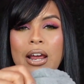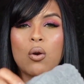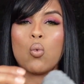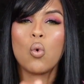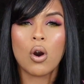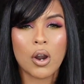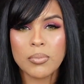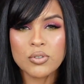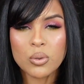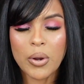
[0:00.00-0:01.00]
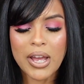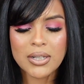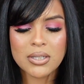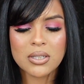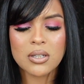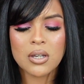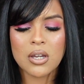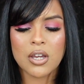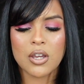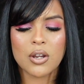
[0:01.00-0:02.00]
like warm sweats,
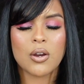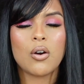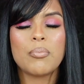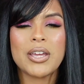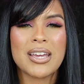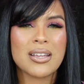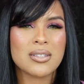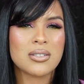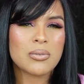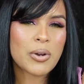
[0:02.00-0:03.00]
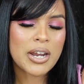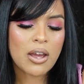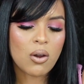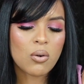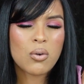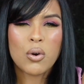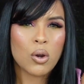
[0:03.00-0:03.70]
you know, because right now